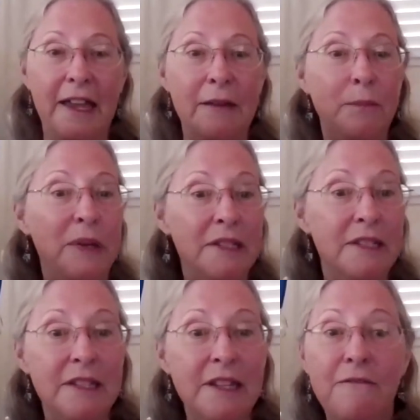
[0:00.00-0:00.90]

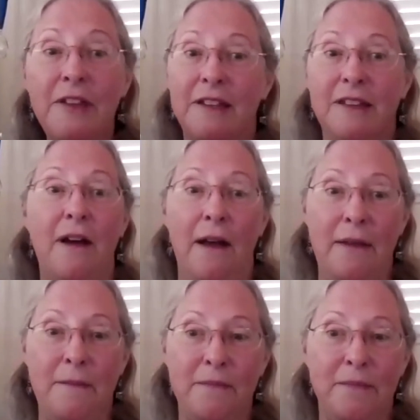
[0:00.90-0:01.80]
Pacific
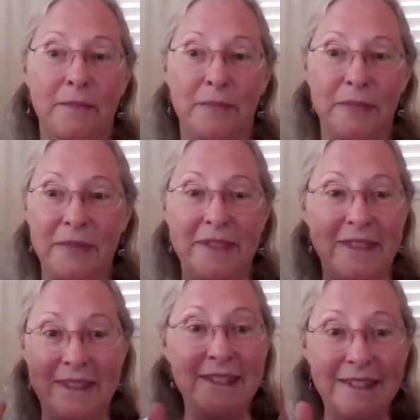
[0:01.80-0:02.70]
time.
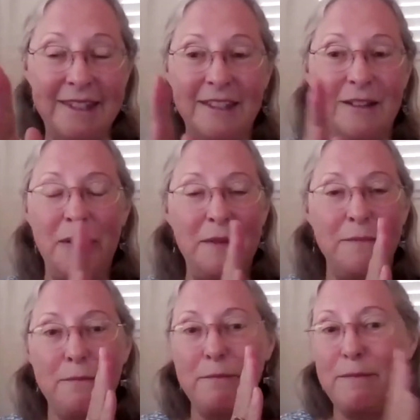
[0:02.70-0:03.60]
This is going to be
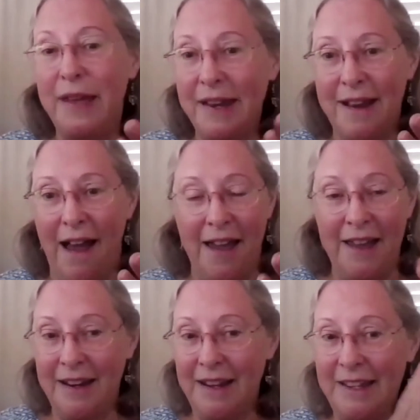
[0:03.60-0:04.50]

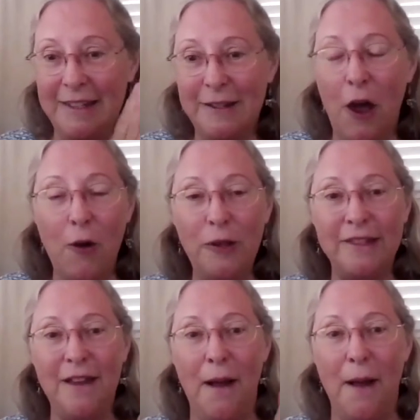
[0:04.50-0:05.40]
midnight East
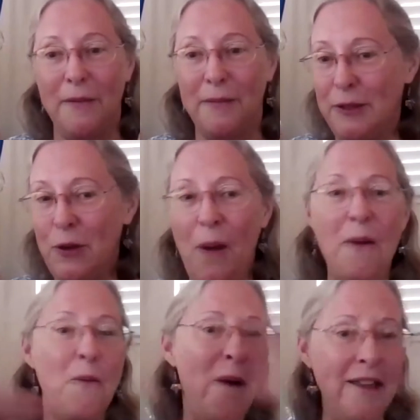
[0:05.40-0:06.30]
Coast time. So I
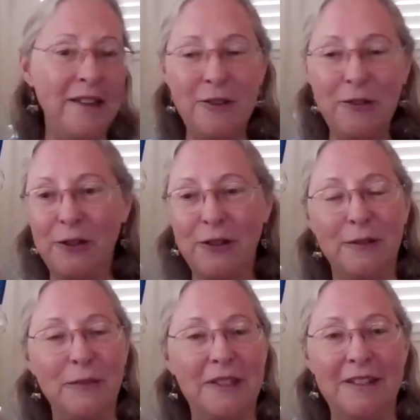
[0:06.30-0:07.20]
went to a
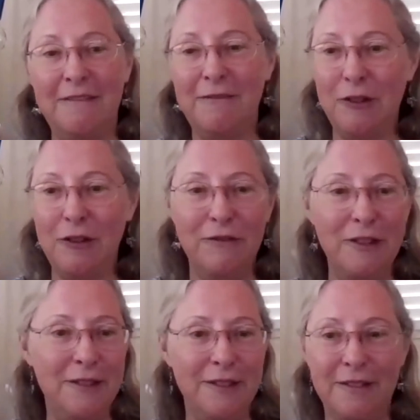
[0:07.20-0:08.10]
Christmas Eve
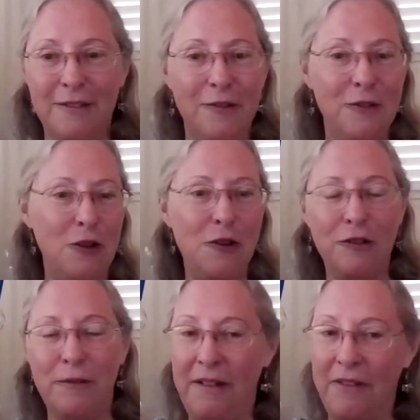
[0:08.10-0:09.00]
service at a church
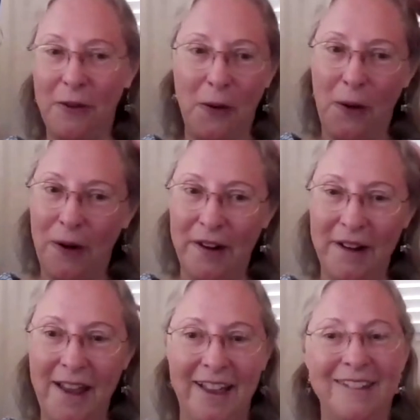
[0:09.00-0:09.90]
around the corner.
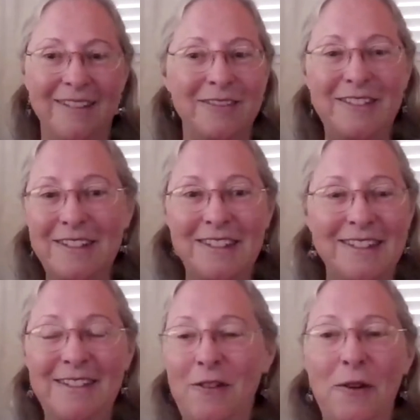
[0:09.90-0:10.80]
And just,
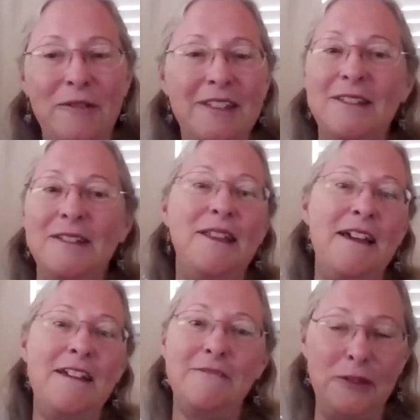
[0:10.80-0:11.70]
you know, it was a
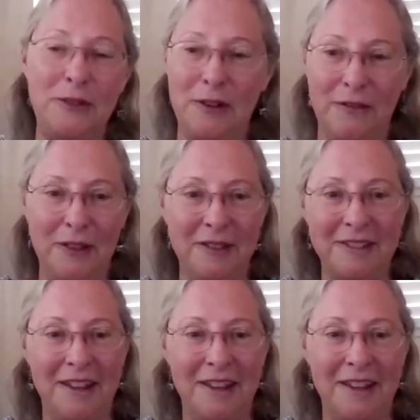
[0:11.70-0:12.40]
delightful service.